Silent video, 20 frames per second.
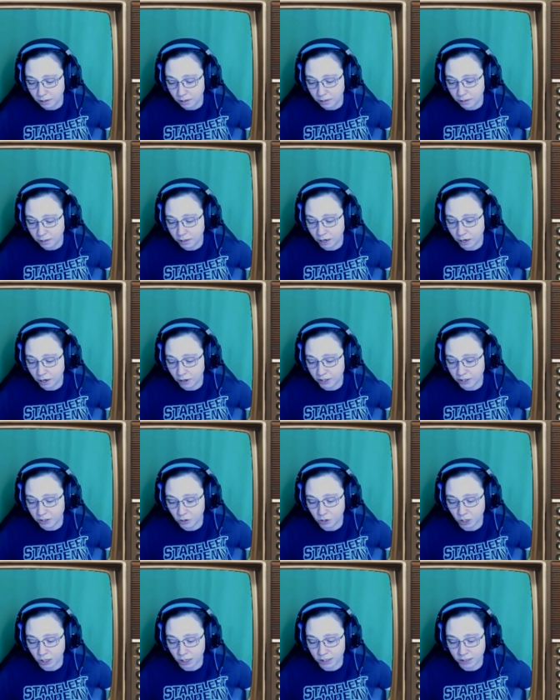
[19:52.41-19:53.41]
Kiari
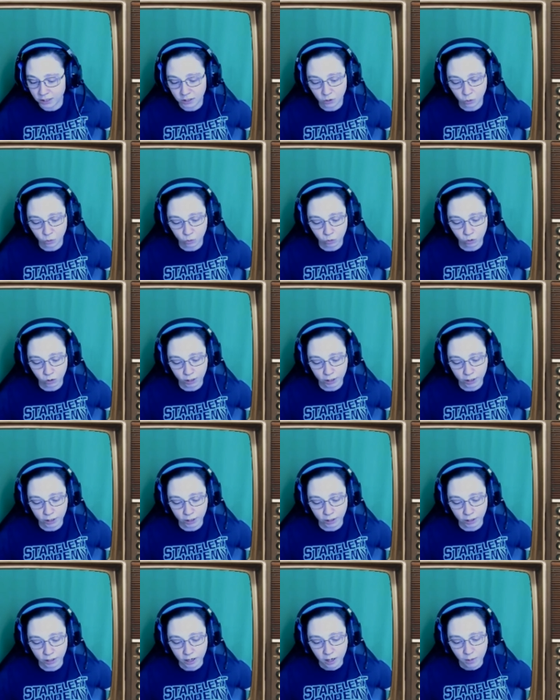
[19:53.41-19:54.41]
tries to warn her,
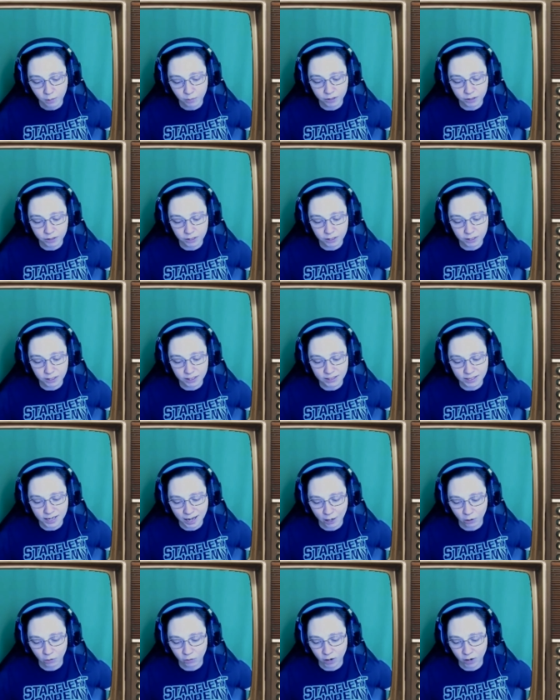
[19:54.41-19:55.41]
but is
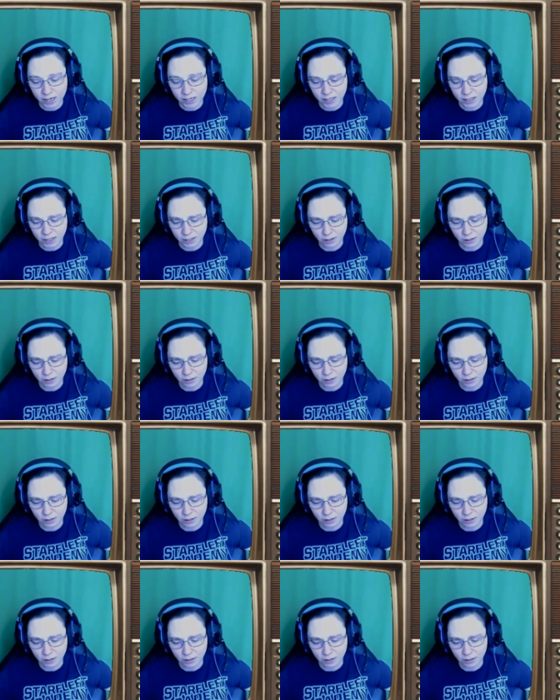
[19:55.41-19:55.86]
now writing.